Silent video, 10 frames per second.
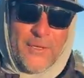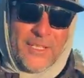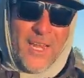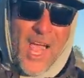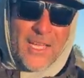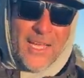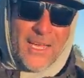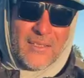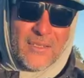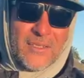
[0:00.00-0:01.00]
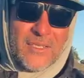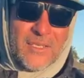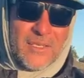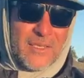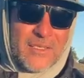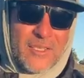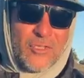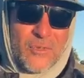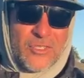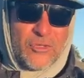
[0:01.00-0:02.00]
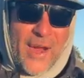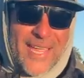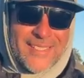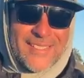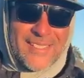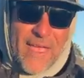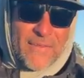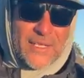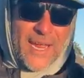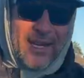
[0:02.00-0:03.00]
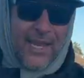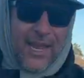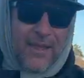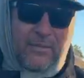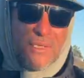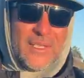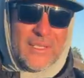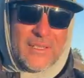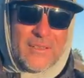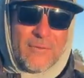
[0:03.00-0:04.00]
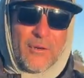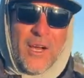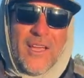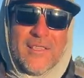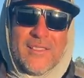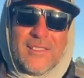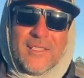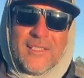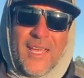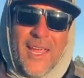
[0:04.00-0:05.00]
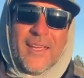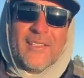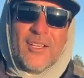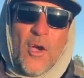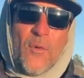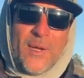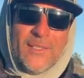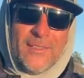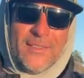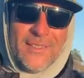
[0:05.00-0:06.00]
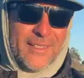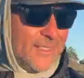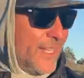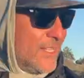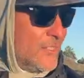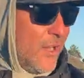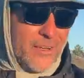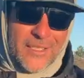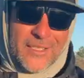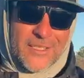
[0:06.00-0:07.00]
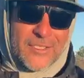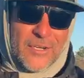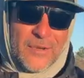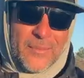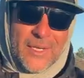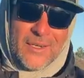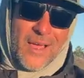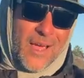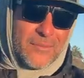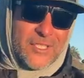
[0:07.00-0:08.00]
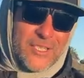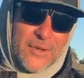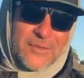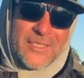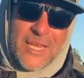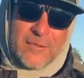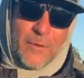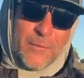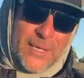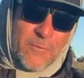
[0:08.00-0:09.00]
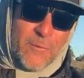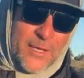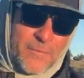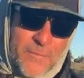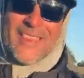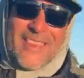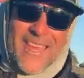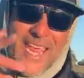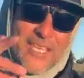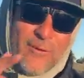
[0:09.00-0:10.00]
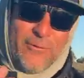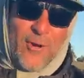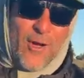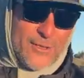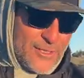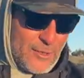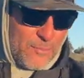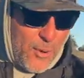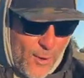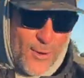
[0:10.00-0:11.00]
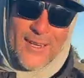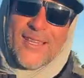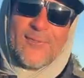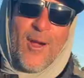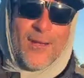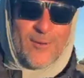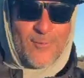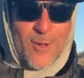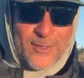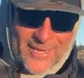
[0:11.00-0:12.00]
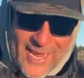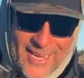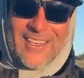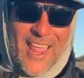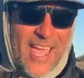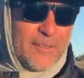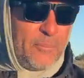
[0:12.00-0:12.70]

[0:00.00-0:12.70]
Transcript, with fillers: the clock anglers to strike 7 a.m. for us to get going get started in this tournament. I'm stoked. Thanks for being with me. Thank you for all the support. Let's rock and roll today. A lot of